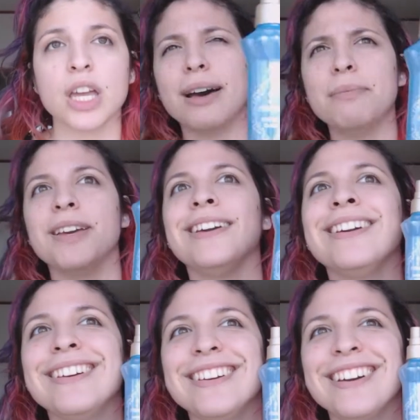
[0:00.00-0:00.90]
Perfume
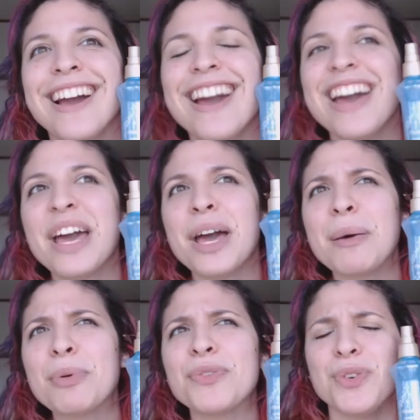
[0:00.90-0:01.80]

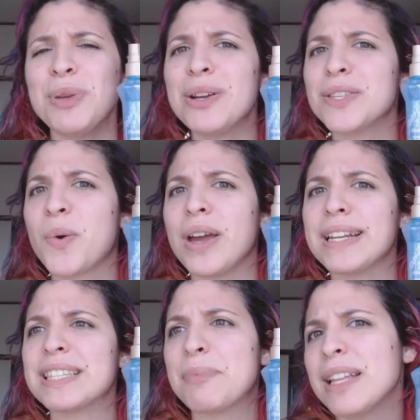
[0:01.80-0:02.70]
here is quite
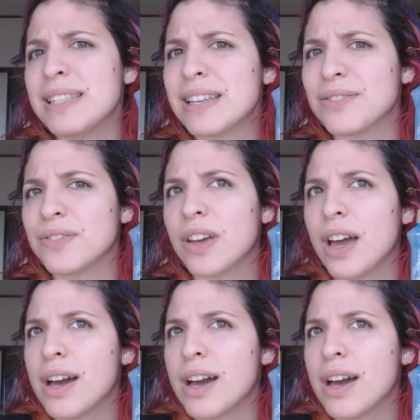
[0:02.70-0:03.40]
expensive.